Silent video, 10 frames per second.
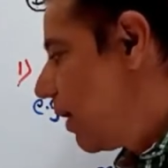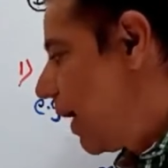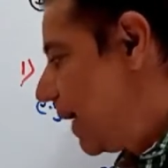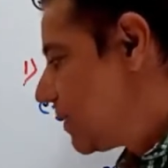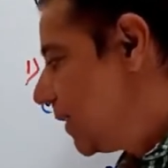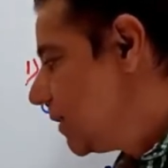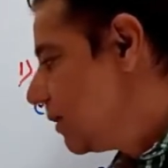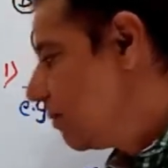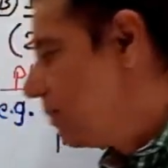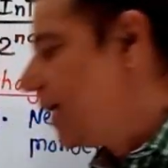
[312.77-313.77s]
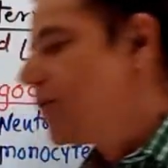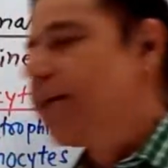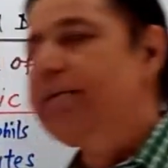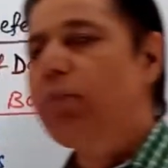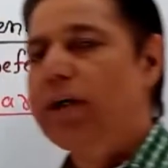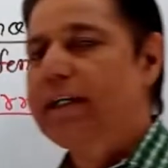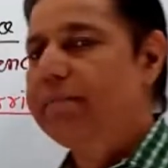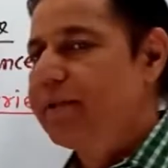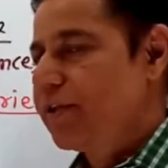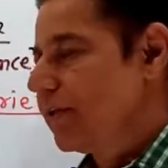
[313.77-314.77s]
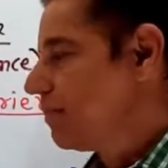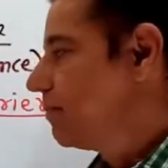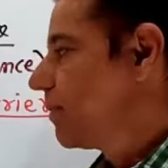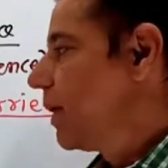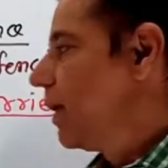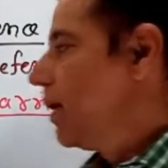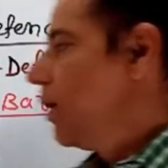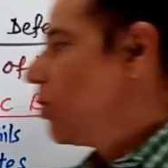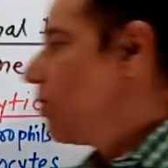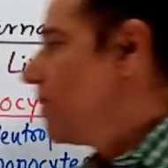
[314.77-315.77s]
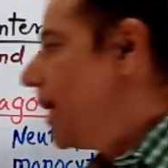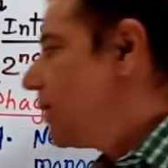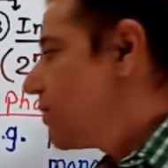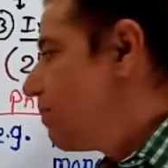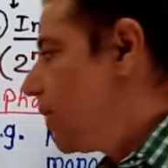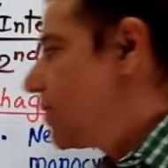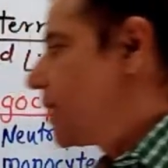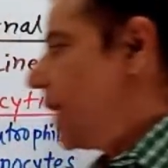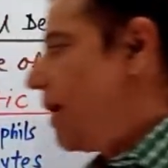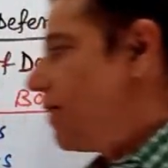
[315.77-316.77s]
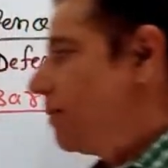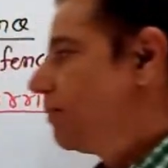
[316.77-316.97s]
acid, pH and body temperature. Out of that, first saliva.